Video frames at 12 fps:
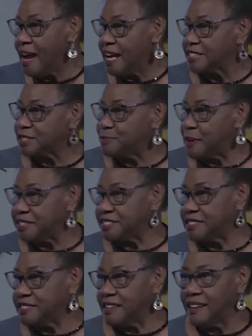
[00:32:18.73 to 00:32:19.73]

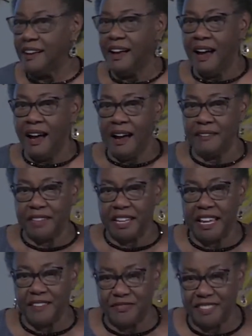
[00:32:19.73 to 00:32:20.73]
expression of the
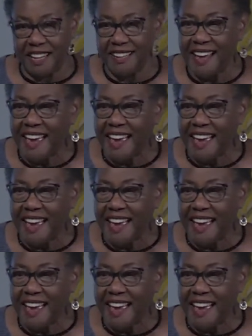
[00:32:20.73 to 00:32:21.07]
infinite.